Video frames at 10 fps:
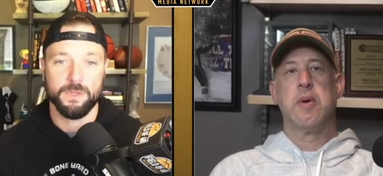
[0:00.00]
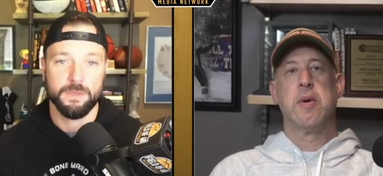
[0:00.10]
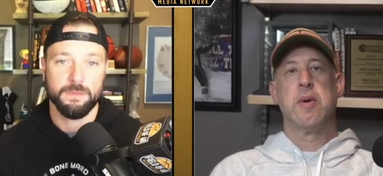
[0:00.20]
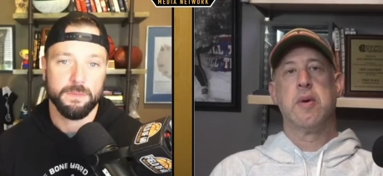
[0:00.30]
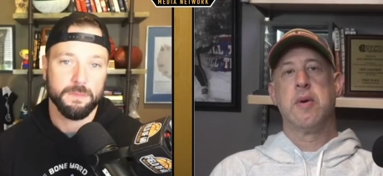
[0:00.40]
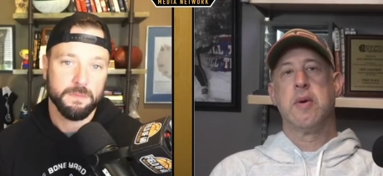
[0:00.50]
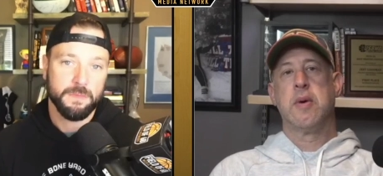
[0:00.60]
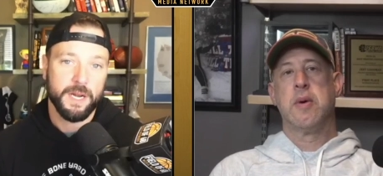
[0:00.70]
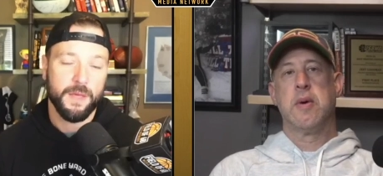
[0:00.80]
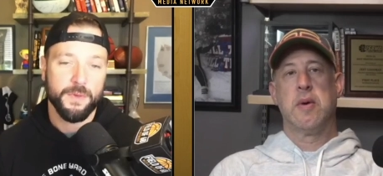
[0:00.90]
Speaker 1: them.
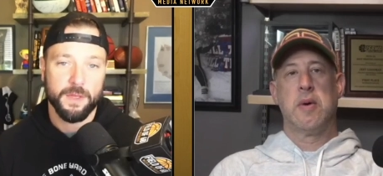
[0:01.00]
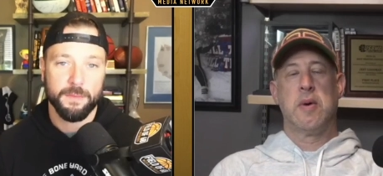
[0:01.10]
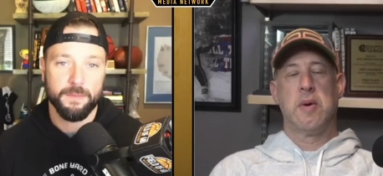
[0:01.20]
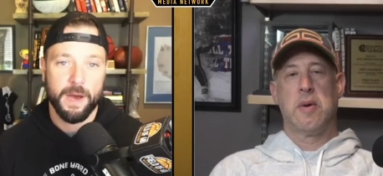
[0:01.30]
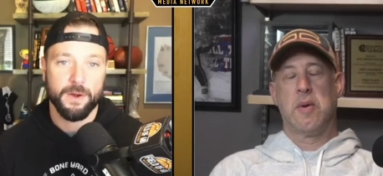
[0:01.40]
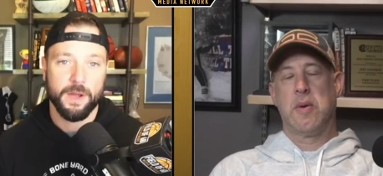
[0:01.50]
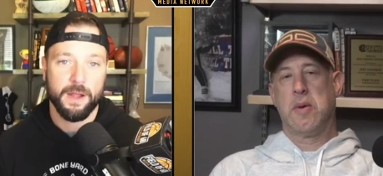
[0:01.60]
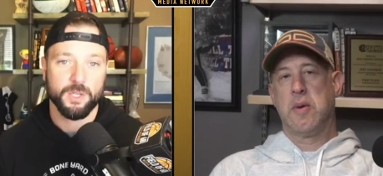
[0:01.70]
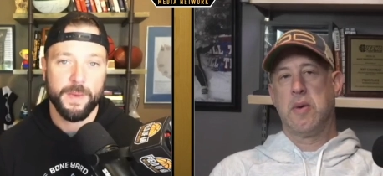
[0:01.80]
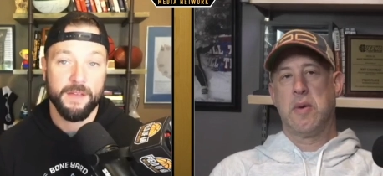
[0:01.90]
And I think in modern
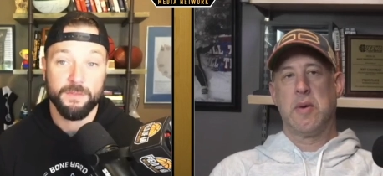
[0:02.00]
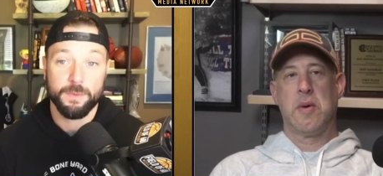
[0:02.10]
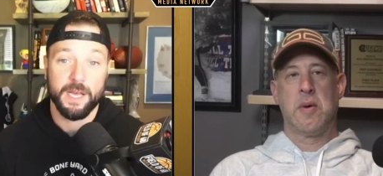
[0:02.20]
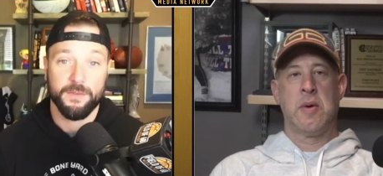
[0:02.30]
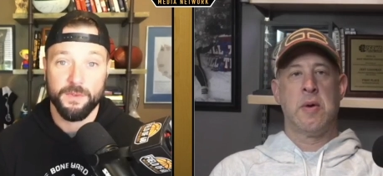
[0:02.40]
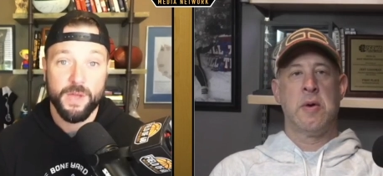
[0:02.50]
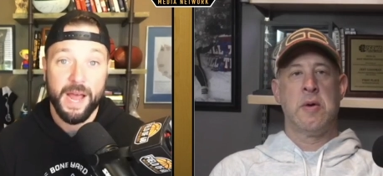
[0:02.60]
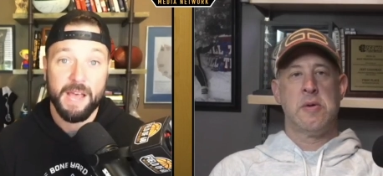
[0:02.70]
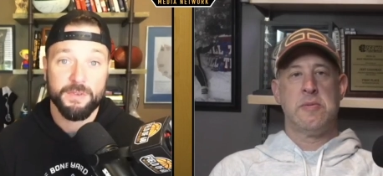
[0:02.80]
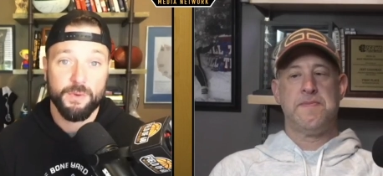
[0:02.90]
college, everyone's got to you
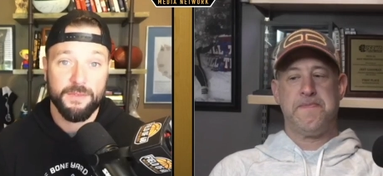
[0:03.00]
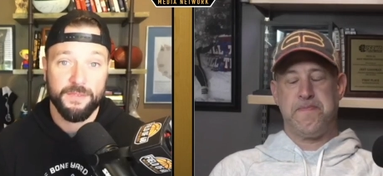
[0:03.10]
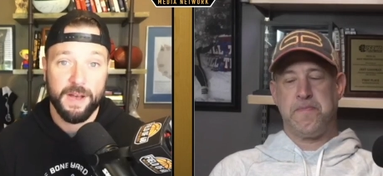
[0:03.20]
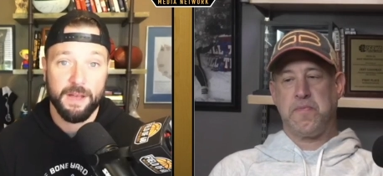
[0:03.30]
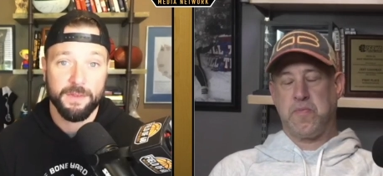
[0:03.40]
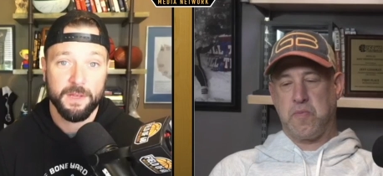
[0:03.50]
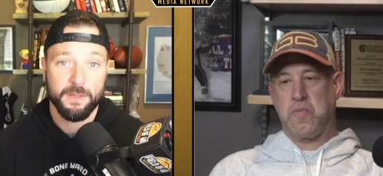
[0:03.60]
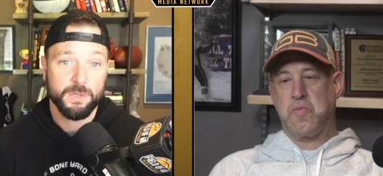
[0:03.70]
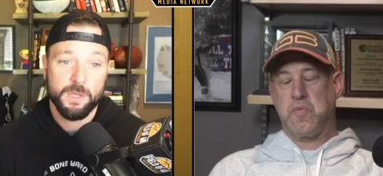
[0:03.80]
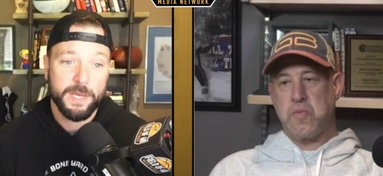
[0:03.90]
got to have a great five.
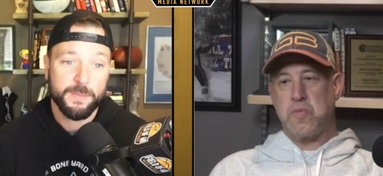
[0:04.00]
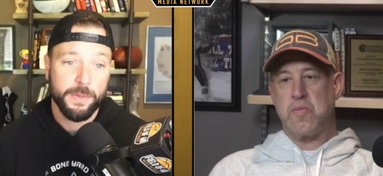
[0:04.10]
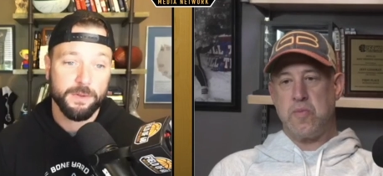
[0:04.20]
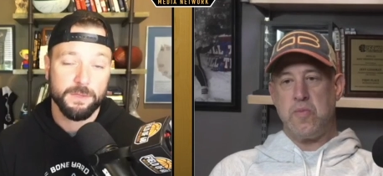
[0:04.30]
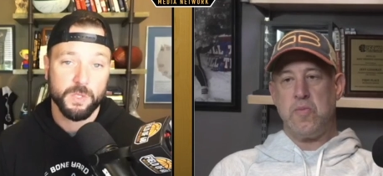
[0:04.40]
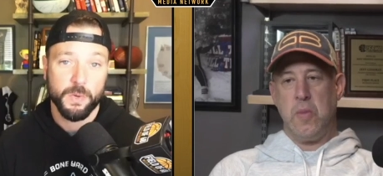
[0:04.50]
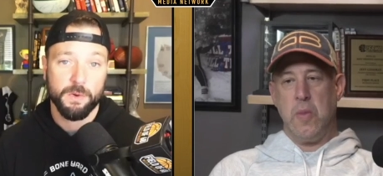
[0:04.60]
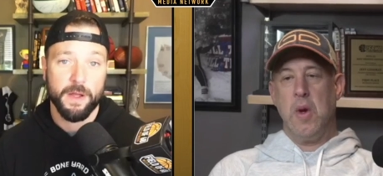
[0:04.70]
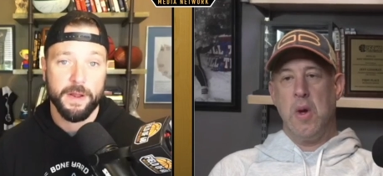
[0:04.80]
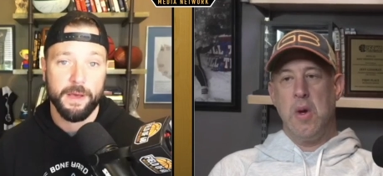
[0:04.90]
Those are the best players in the
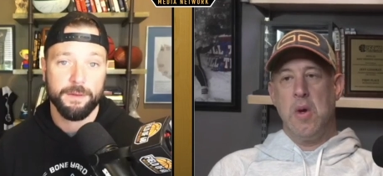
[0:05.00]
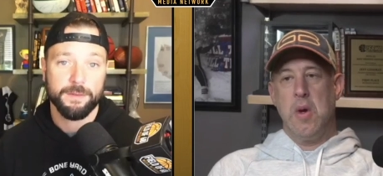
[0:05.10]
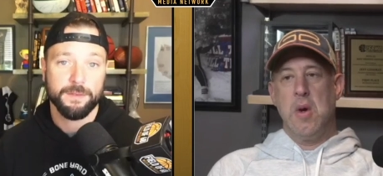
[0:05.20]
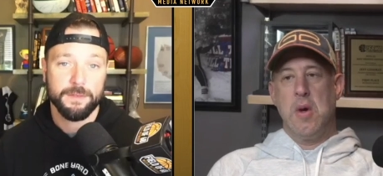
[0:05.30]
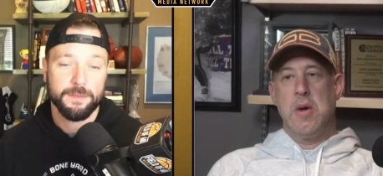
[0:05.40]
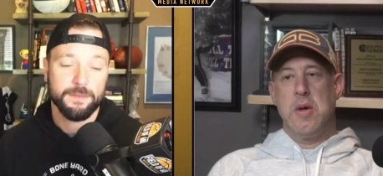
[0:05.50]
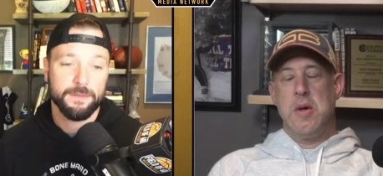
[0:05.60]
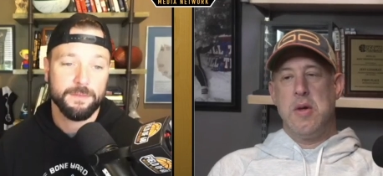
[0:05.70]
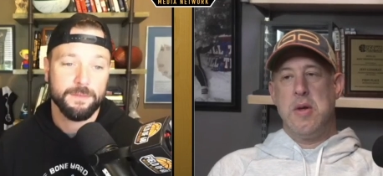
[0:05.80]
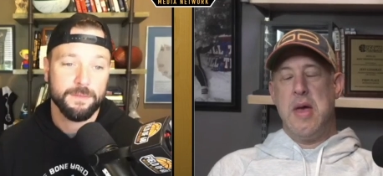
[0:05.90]
sport right now.
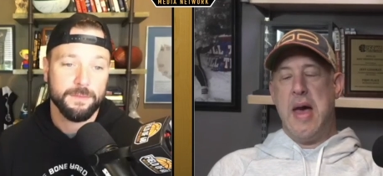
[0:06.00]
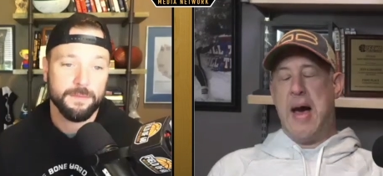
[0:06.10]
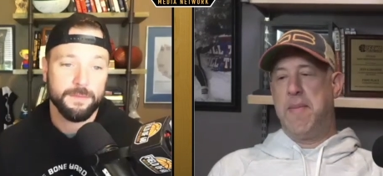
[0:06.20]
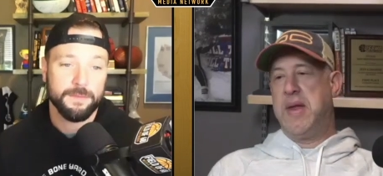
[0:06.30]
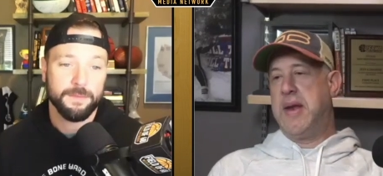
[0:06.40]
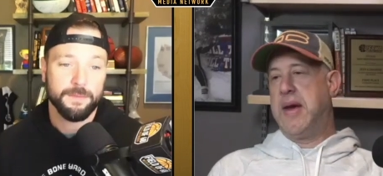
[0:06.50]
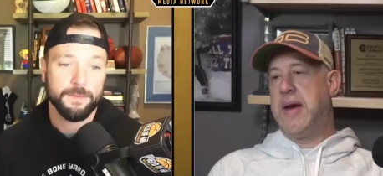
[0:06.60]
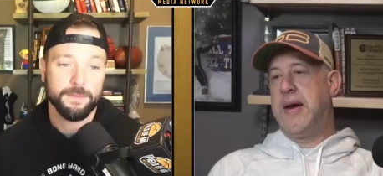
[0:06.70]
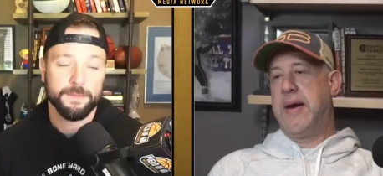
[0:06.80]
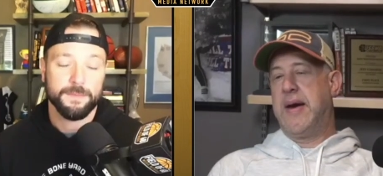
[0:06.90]
Speaker 2: Yeah, I mean,
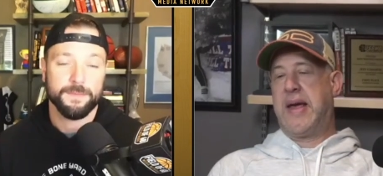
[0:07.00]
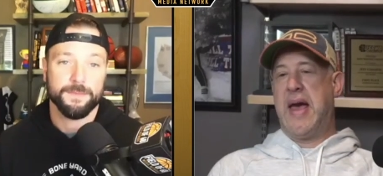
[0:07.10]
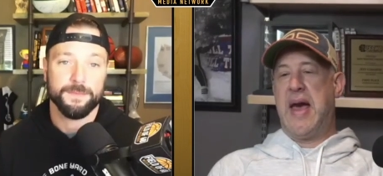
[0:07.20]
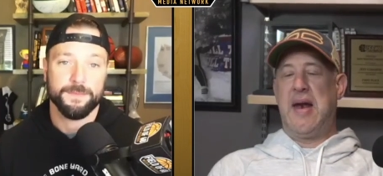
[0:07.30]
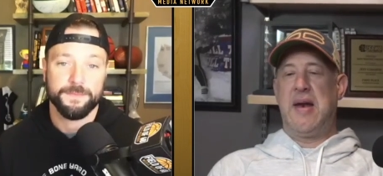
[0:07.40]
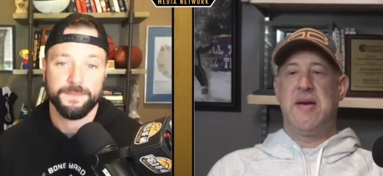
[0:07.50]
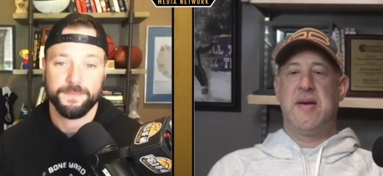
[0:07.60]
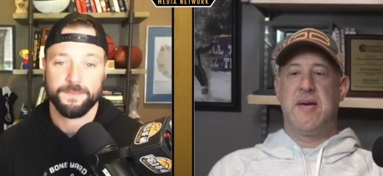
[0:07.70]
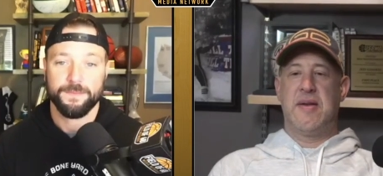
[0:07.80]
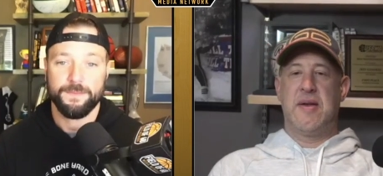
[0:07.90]
again,
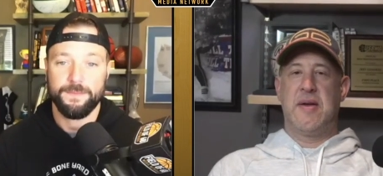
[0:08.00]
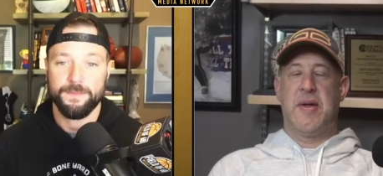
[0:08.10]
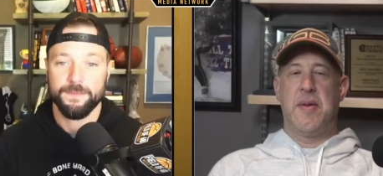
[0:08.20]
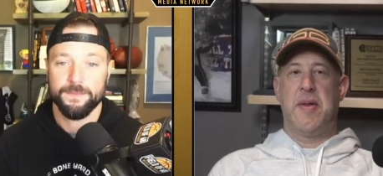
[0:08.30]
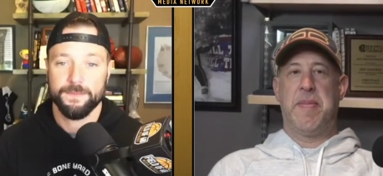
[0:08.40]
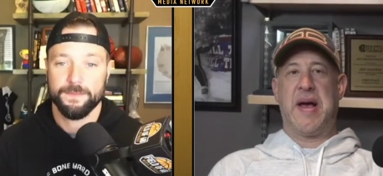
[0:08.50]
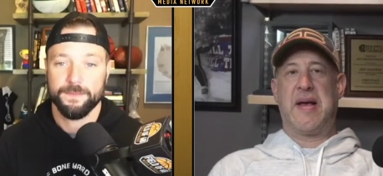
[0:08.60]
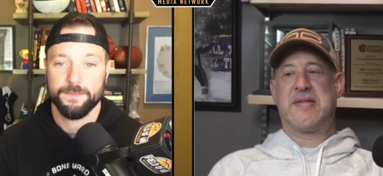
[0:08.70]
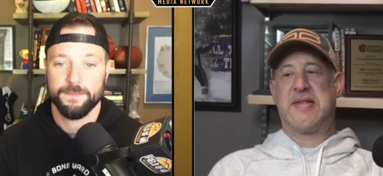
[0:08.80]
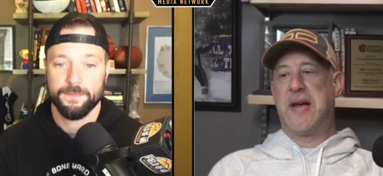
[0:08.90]
the the, the
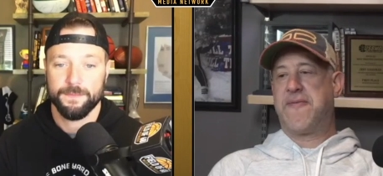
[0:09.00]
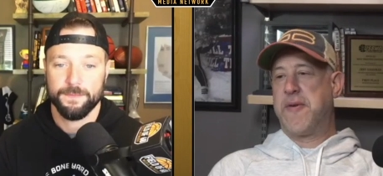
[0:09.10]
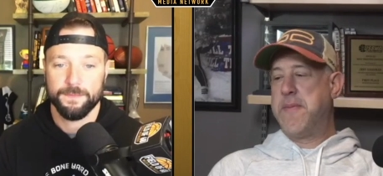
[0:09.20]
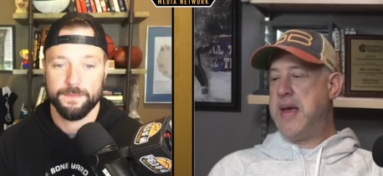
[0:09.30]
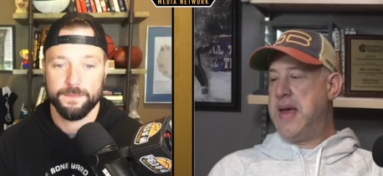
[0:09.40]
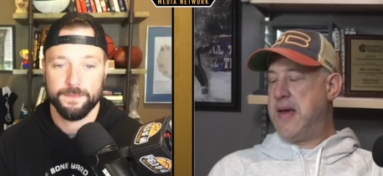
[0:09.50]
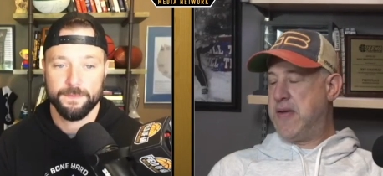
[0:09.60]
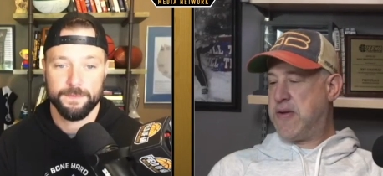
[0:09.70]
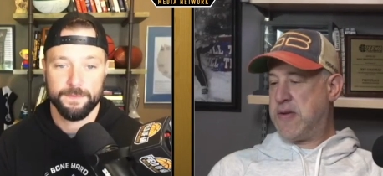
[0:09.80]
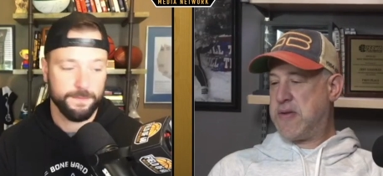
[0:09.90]
biggest thing for me
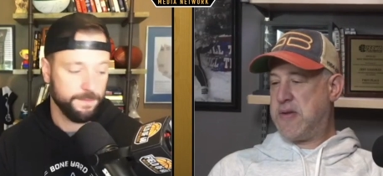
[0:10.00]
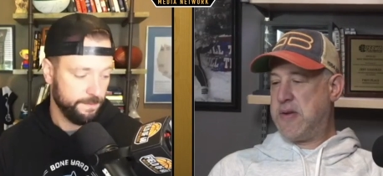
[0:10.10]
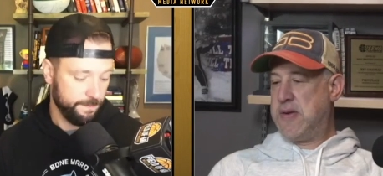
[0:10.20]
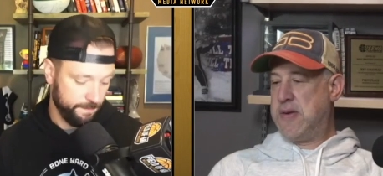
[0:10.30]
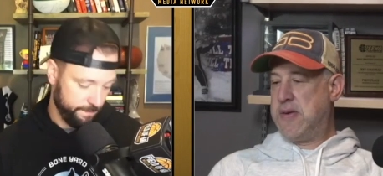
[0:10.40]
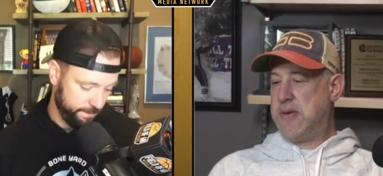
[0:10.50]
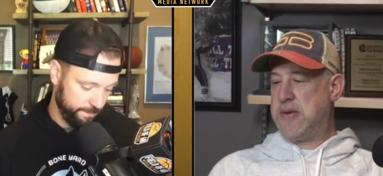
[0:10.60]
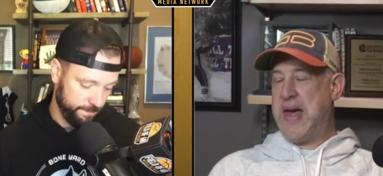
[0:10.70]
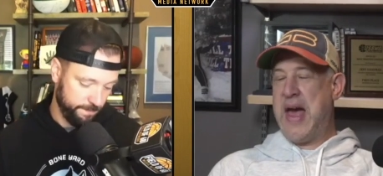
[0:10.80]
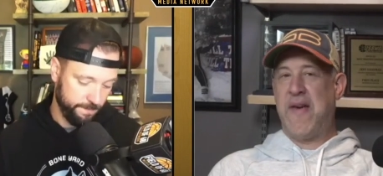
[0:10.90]
is just
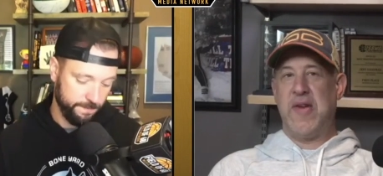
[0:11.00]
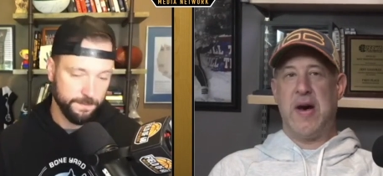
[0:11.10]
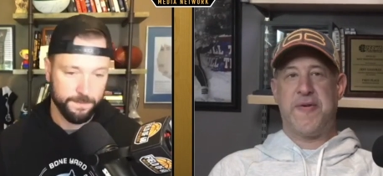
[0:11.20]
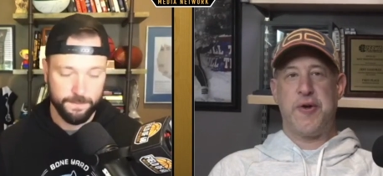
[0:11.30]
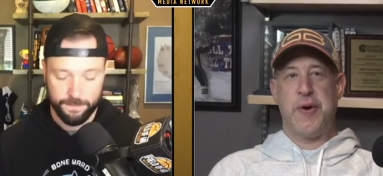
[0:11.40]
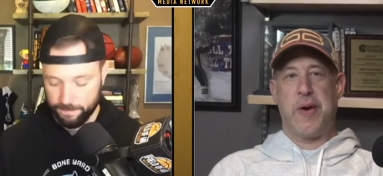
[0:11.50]
do they have enough shooting